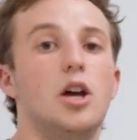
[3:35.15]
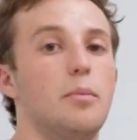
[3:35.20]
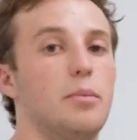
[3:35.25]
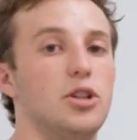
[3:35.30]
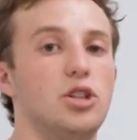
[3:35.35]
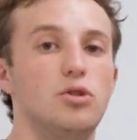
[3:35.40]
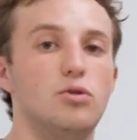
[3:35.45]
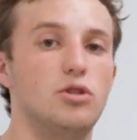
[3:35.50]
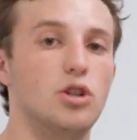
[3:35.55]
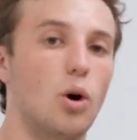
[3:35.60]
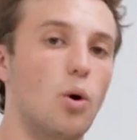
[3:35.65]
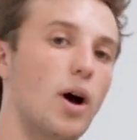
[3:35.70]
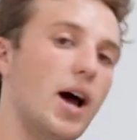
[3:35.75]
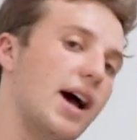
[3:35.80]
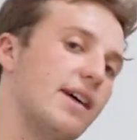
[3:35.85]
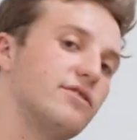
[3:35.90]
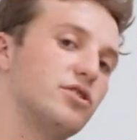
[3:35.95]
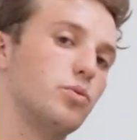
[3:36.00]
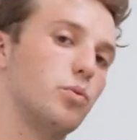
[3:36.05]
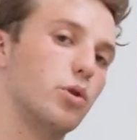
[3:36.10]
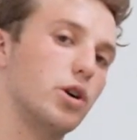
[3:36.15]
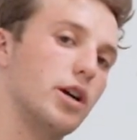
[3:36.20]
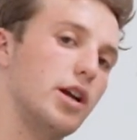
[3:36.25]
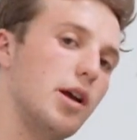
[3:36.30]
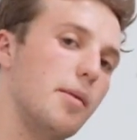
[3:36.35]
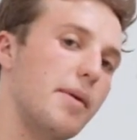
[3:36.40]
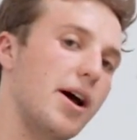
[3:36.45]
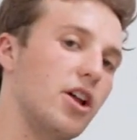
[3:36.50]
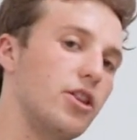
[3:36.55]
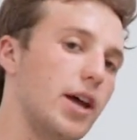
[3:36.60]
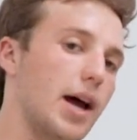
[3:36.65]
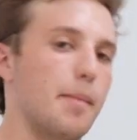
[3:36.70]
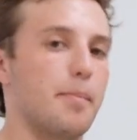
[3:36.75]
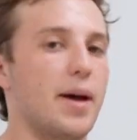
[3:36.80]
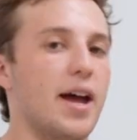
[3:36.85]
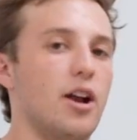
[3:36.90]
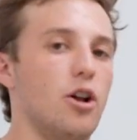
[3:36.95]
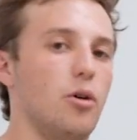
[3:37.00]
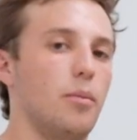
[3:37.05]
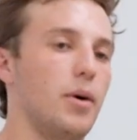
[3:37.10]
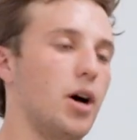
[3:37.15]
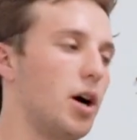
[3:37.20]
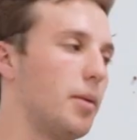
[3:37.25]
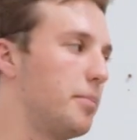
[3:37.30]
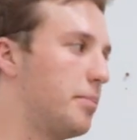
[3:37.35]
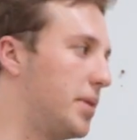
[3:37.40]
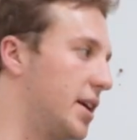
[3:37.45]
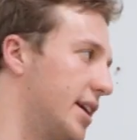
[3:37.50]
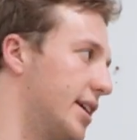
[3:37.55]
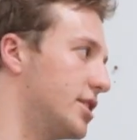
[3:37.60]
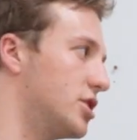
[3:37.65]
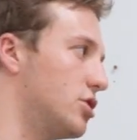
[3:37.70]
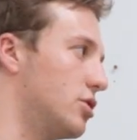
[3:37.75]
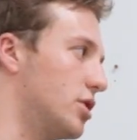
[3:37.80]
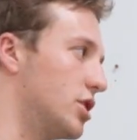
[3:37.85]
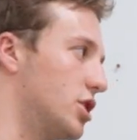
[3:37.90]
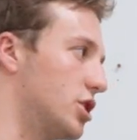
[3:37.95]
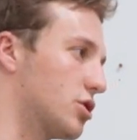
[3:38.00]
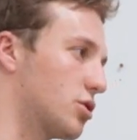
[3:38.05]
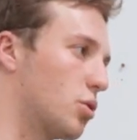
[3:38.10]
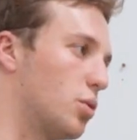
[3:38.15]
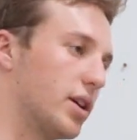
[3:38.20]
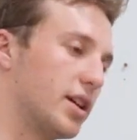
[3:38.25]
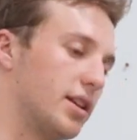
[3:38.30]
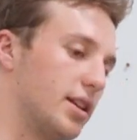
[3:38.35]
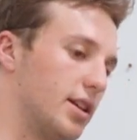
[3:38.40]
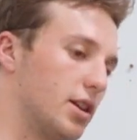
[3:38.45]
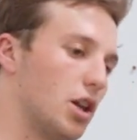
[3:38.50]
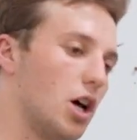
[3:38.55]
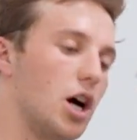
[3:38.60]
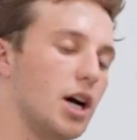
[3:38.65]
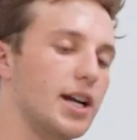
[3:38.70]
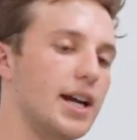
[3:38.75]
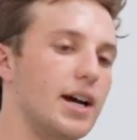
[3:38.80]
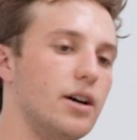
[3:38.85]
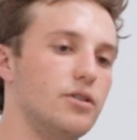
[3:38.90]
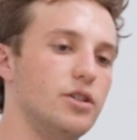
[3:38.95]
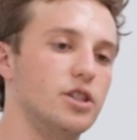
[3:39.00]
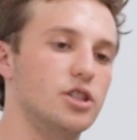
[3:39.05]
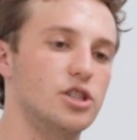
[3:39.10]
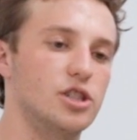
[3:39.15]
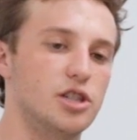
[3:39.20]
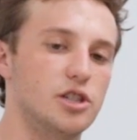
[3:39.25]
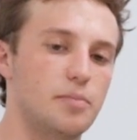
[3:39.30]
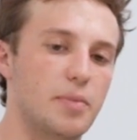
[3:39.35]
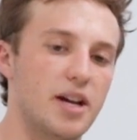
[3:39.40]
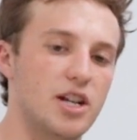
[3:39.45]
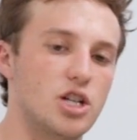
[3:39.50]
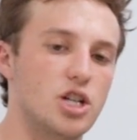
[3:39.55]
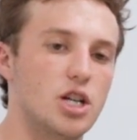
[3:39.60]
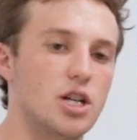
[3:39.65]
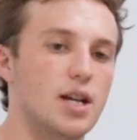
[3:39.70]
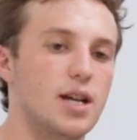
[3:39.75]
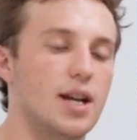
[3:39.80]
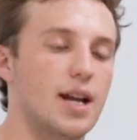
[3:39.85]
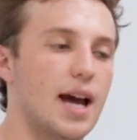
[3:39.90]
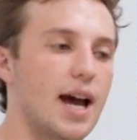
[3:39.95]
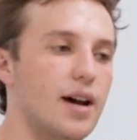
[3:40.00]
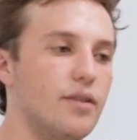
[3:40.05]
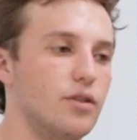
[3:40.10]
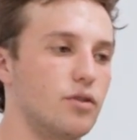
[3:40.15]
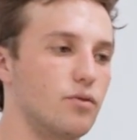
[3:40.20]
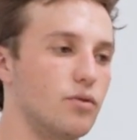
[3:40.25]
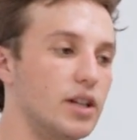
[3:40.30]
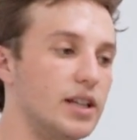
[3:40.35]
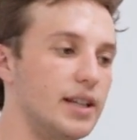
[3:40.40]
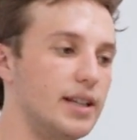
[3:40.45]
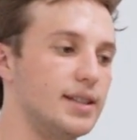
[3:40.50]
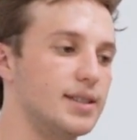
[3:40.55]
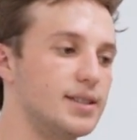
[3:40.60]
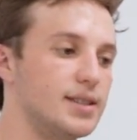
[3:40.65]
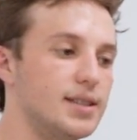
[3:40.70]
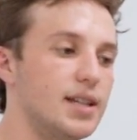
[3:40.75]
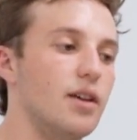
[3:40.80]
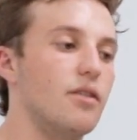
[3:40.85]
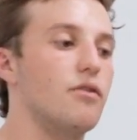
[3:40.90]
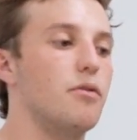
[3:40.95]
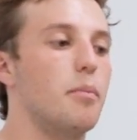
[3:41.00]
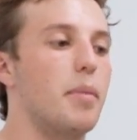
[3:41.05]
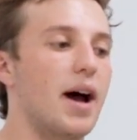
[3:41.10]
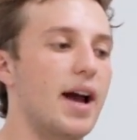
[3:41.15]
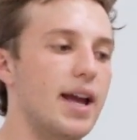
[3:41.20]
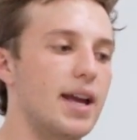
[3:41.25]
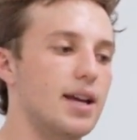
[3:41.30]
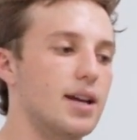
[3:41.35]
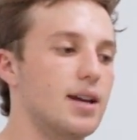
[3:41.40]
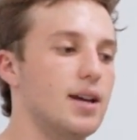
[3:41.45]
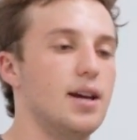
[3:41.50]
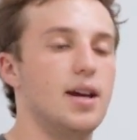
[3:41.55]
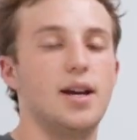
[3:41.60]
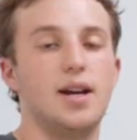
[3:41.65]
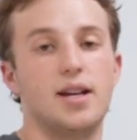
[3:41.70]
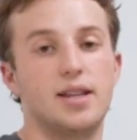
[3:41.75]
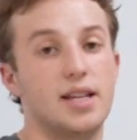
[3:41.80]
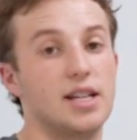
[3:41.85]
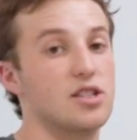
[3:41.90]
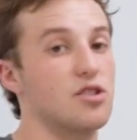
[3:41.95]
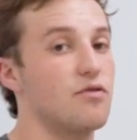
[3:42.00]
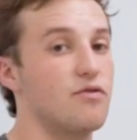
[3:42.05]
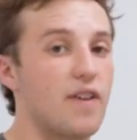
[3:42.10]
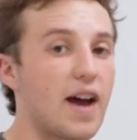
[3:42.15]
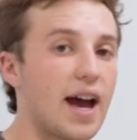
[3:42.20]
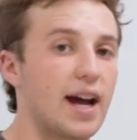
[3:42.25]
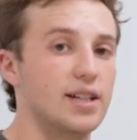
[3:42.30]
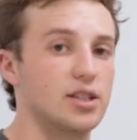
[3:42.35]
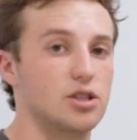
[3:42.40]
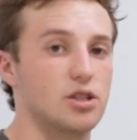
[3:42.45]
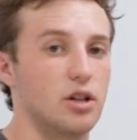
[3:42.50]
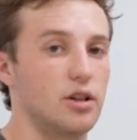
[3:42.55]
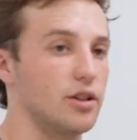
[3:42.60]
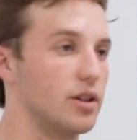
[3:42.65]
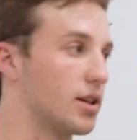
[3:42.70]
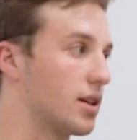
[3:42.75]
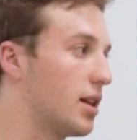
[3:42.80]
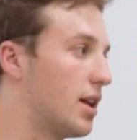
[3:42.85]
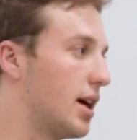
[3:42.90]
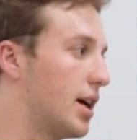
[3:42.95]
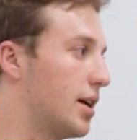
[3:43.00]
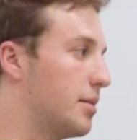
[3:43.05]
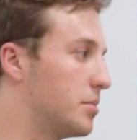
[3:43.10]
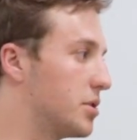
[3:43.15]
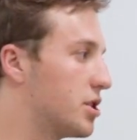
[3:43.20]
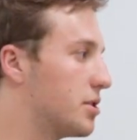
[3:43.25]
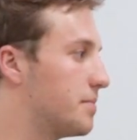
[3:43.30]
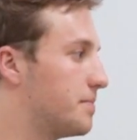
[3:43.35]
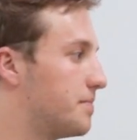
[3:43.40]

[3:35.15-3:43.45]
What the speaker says: But you don't have to worry about that pedal bob because you can just quickly lock out your suspension and have a really stiff bike that's fast on the climbs.